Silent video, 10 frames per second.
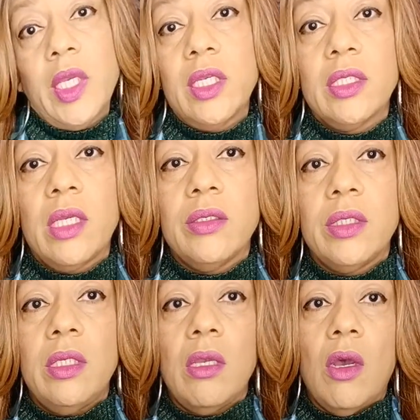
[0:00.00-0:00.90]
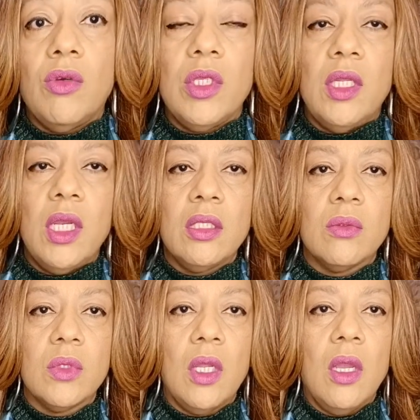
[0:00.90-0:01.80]
guess I'll see y'all in the next
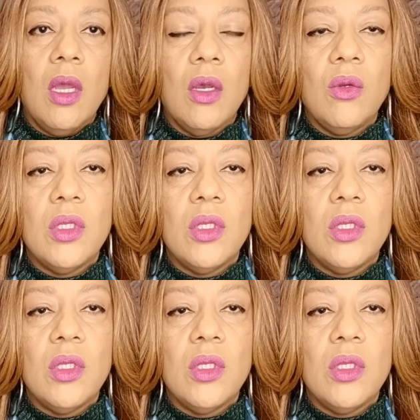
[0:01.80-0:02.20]
one. Oh,